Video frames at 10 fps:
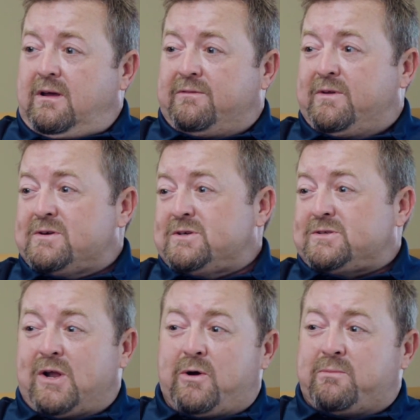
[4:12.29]
If there's a
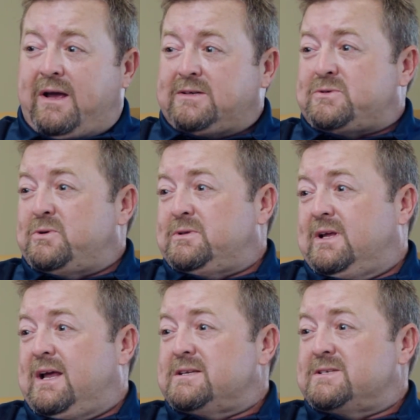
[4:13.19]
slope next to it
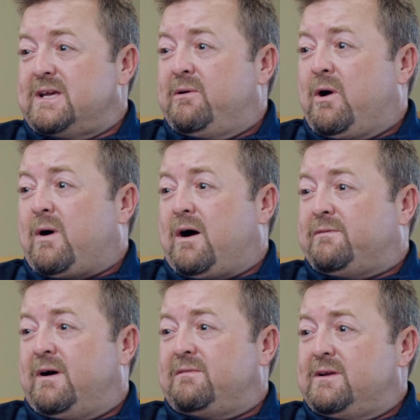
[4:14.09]
that has zero
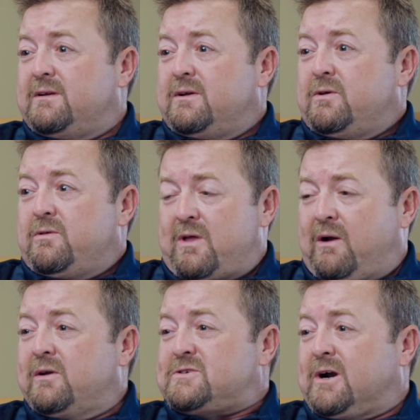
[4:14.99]
off of it,
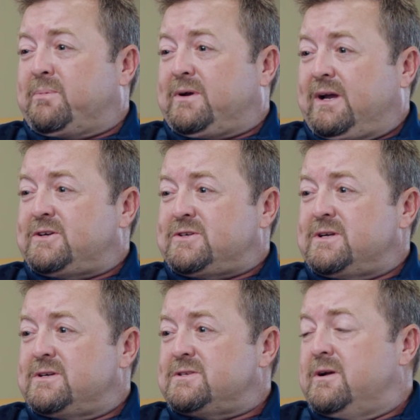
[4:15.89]
their
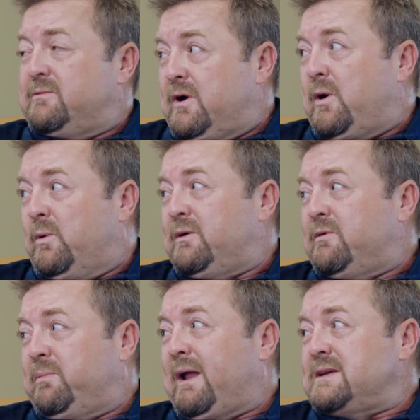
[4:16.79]
interpretation is that only
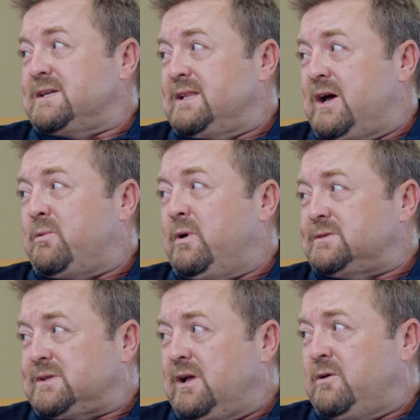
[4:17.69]
replacing that
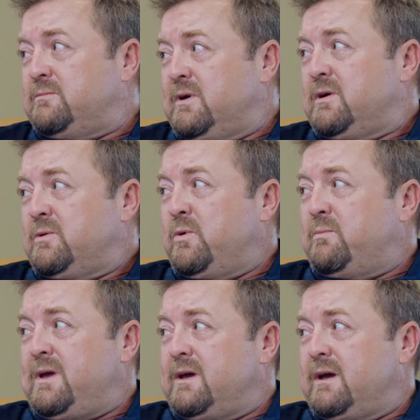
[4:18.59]
one slope
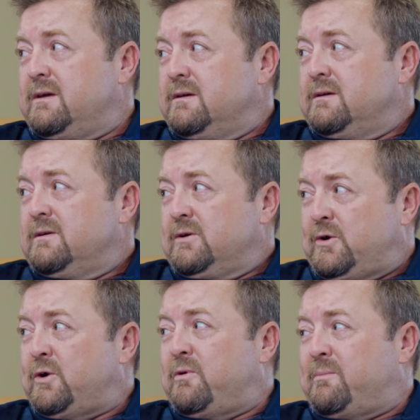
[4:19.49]
will be a
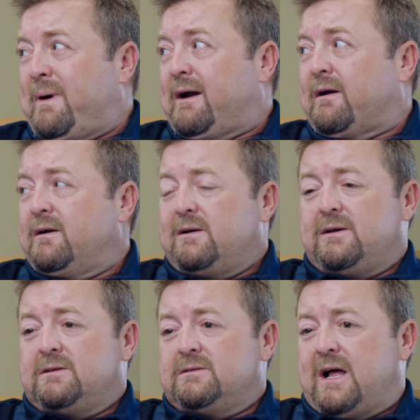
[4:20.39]
good
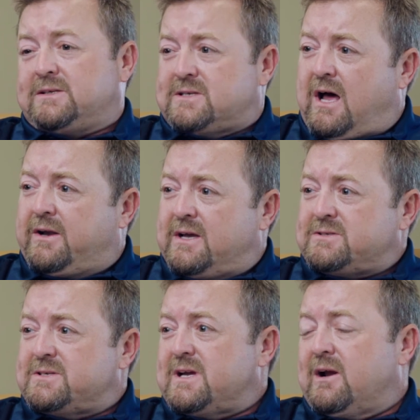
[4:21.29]
repair. That's not
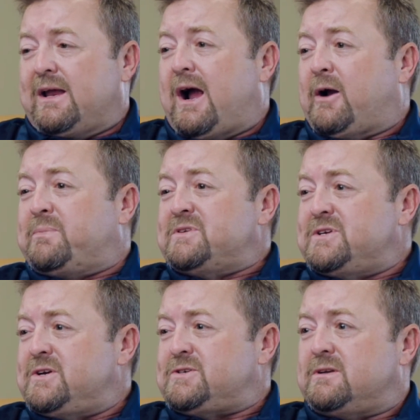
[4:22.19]
necessarily our
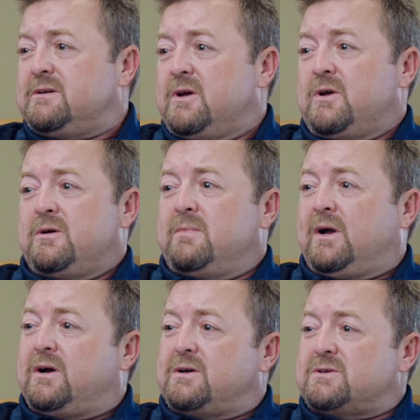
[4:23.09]
position
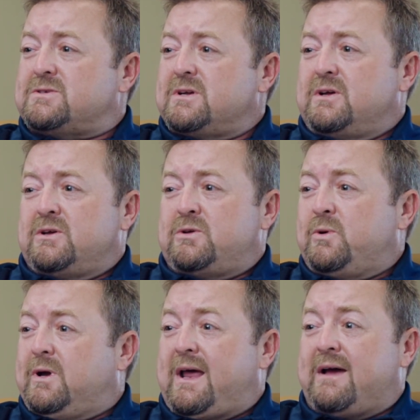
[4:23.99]
because
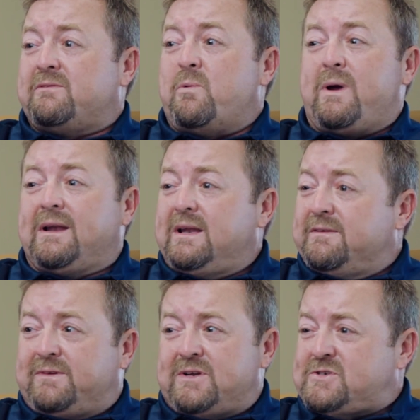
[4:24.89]
you could have wind
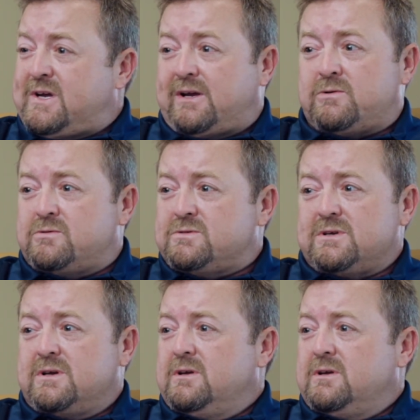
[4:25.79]
lifted shingles